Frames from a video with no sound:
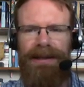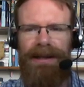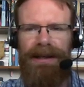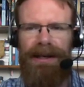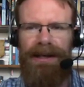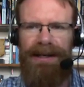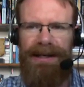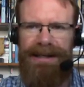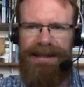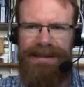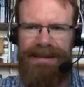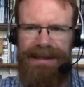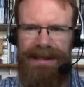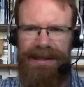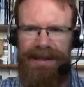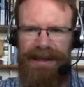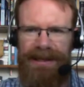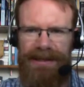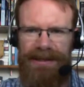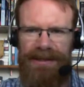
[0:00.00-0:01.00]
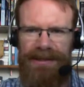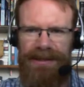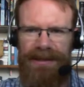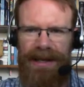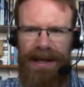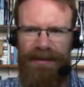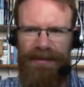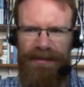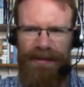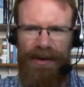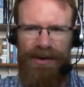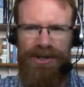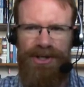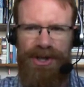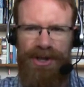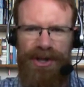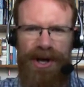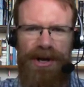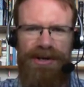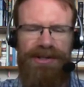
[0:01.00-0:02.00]
uh, an entity that is at
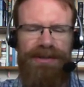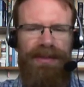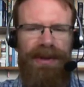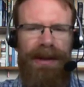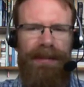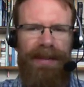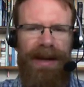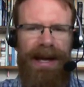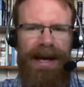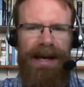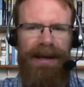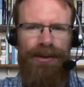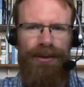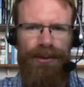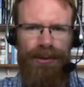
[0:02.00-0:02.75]
first thought to be a man,